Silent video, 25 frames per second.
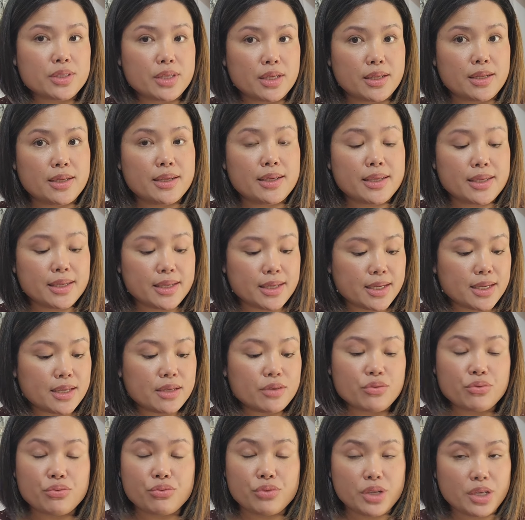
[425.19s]
gonna
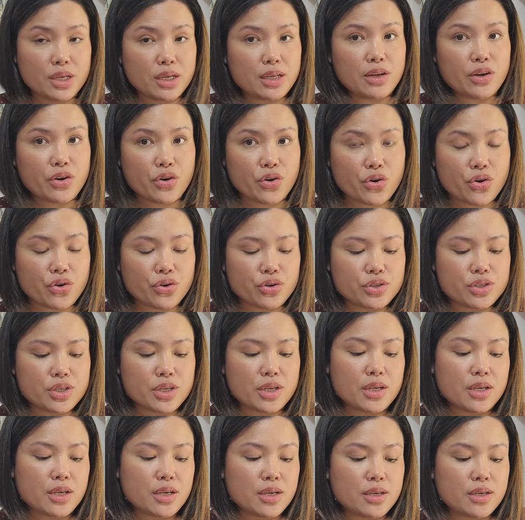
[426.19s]
get really hurt.